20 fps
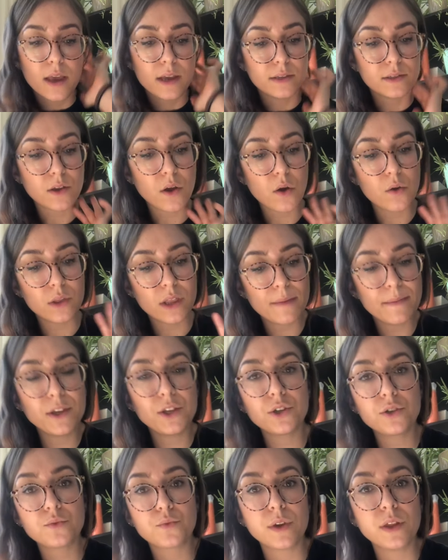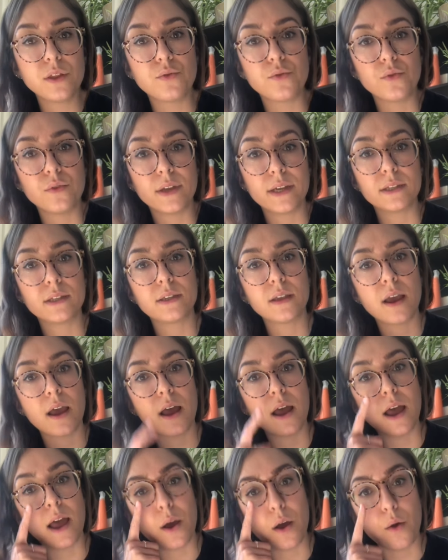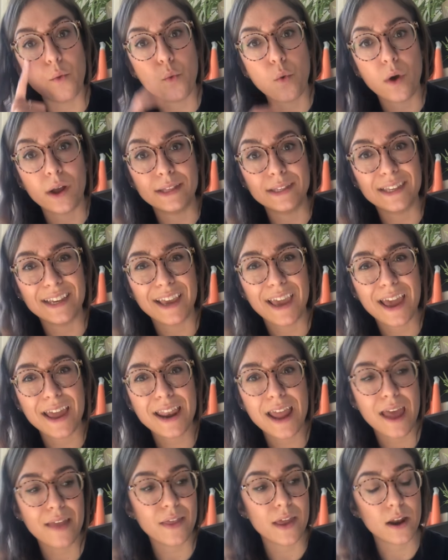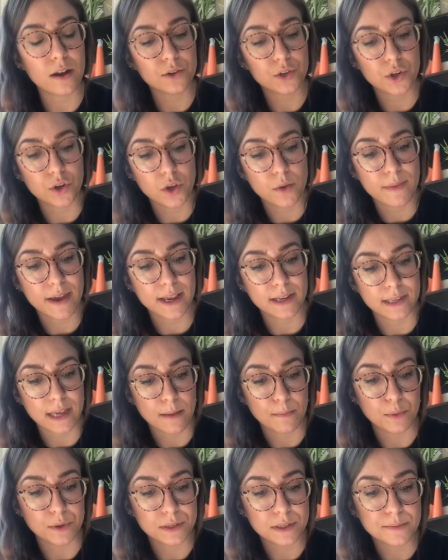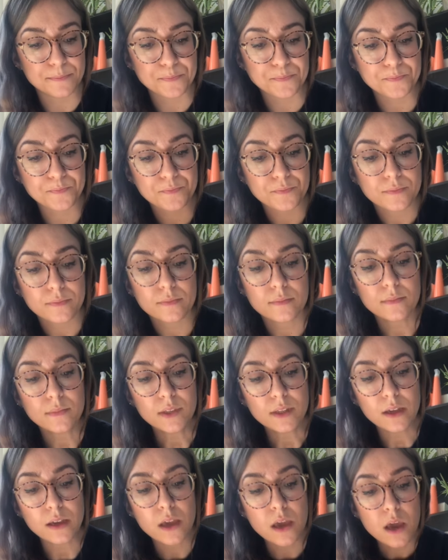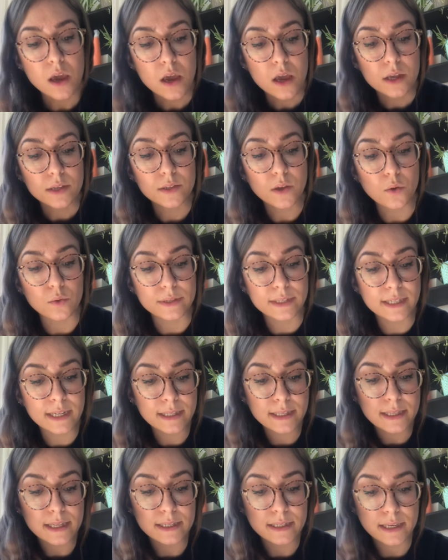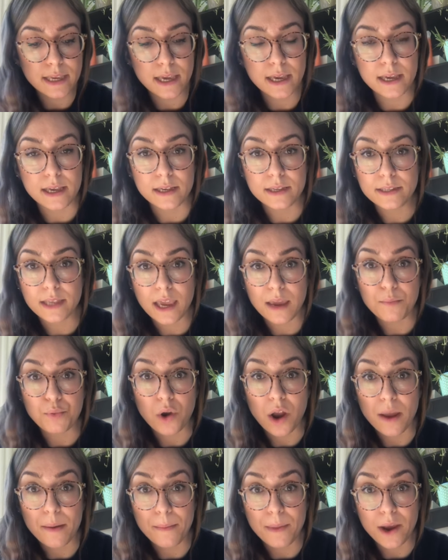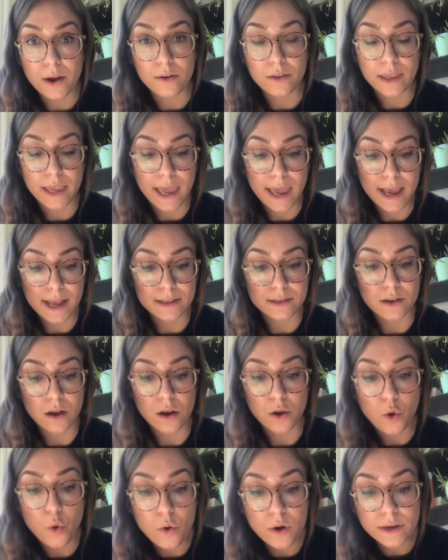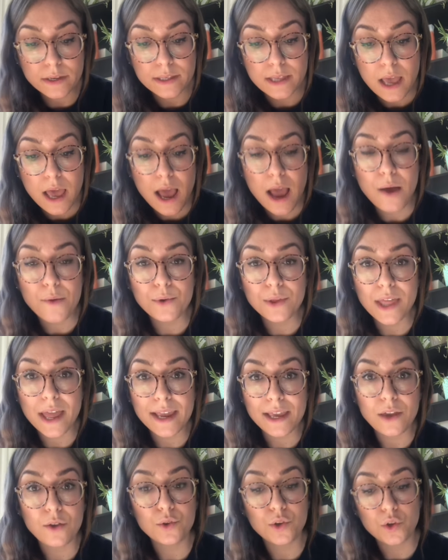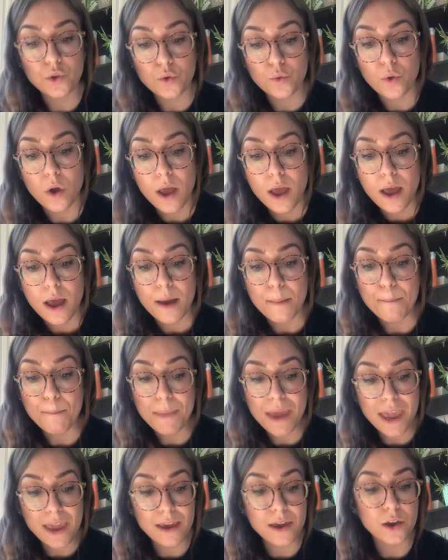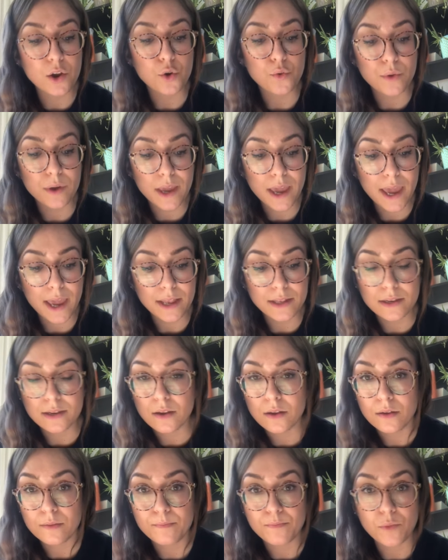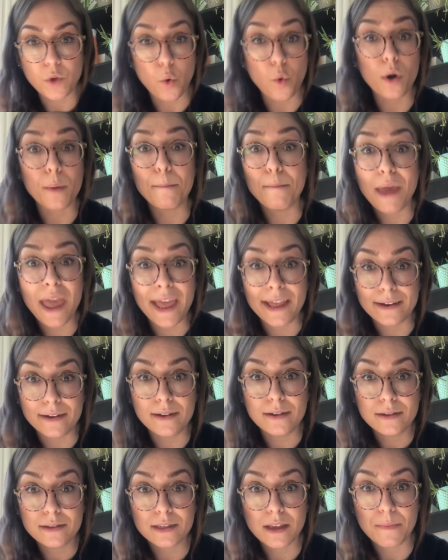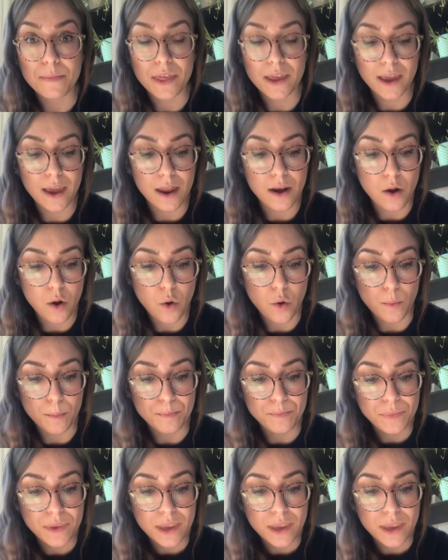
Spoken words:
So let me just read through this once again, and then I'll show you my examples. So since this is a primarily hands-on course, I would like you to make, create, or mend something at home.